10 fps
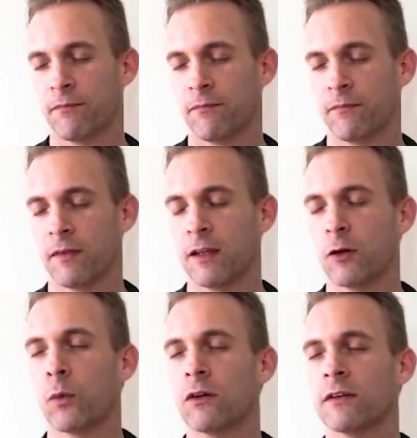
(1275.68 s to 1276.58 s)
in a
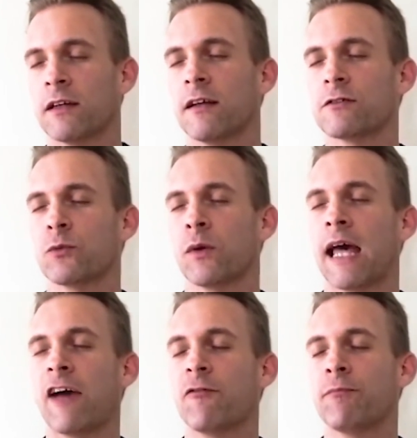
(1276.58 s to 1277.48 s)
world that doesn't want to
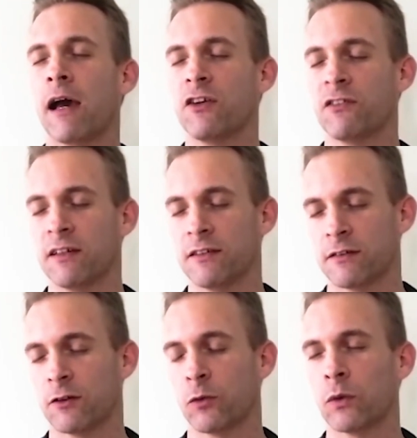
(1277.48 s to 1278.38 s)
have boundaries, in
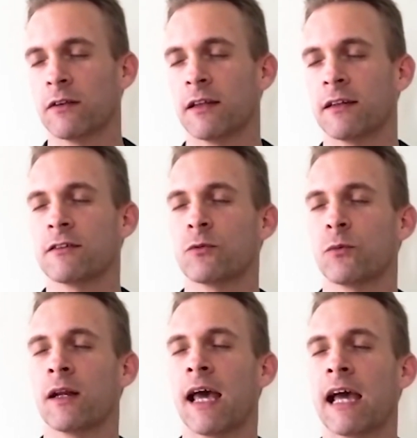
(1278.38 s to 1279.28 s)
a world that doesn't want to
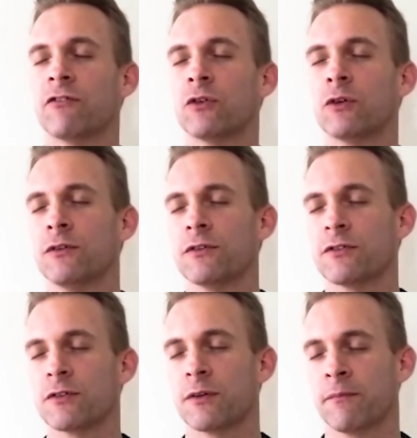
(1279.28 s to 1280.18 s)
have rules,
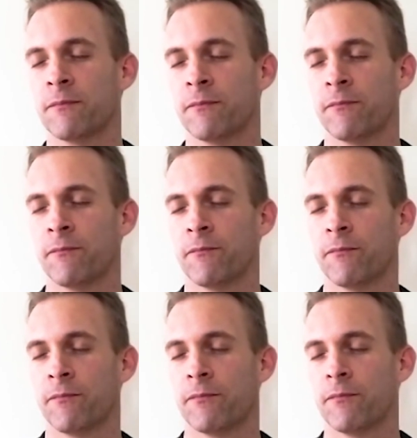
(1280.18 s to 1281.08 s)

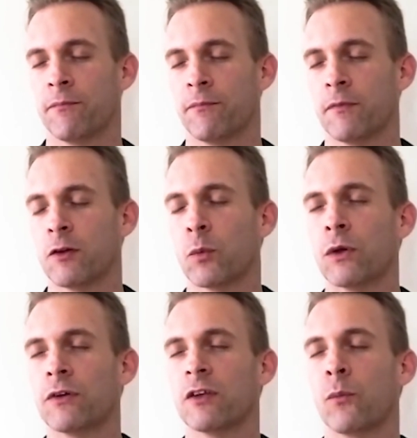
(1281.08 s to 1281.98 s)
in a world
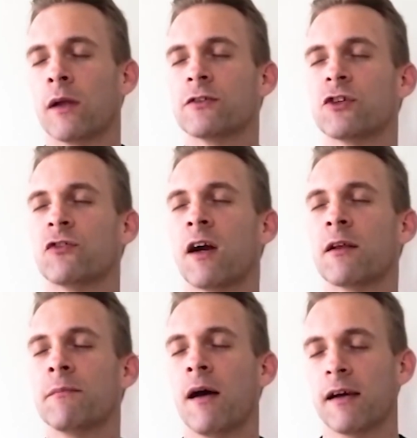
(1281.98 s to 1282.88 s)
that wants to run amok.